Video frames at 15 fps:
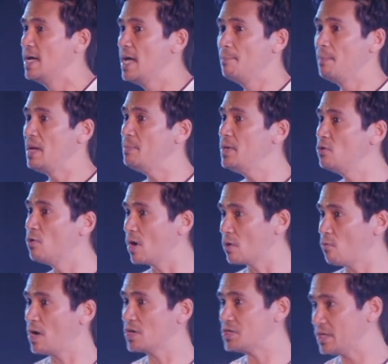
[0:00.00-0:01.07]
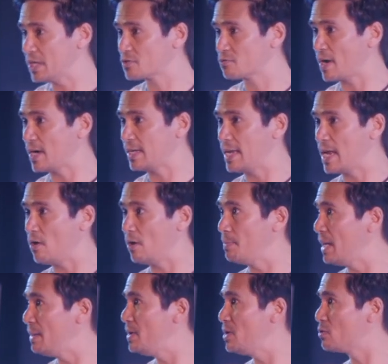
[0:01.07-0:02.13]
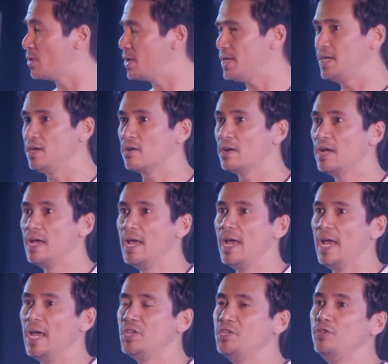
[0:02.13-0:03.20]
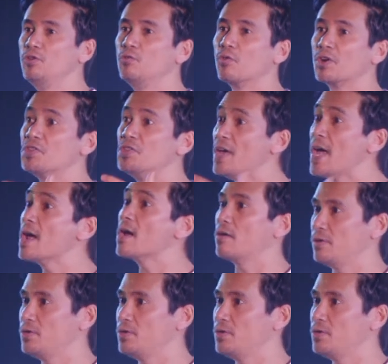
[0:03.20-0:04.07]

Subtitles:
Maybe you are watching us right now and maybe you're here and you were there.